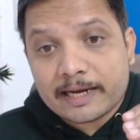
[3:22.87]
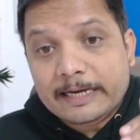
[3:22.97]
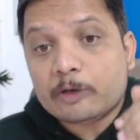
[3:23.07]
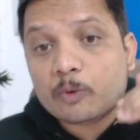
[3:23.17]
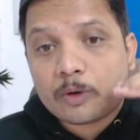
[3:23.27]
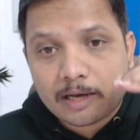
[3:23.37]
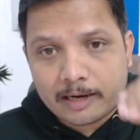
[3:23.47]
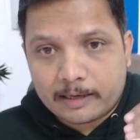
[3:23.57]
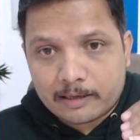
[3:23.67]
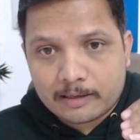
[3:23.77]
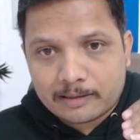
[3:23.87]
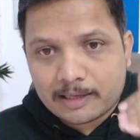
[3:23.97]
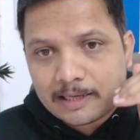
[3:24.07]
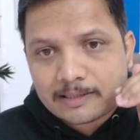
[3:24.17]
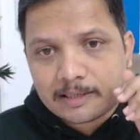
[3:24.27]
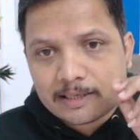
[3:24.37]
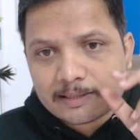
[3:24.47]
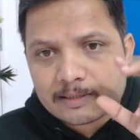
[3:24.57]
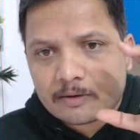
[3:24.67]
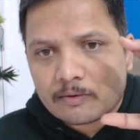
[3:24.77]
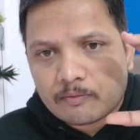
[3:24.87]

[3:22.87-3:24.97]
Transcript: into current the reason is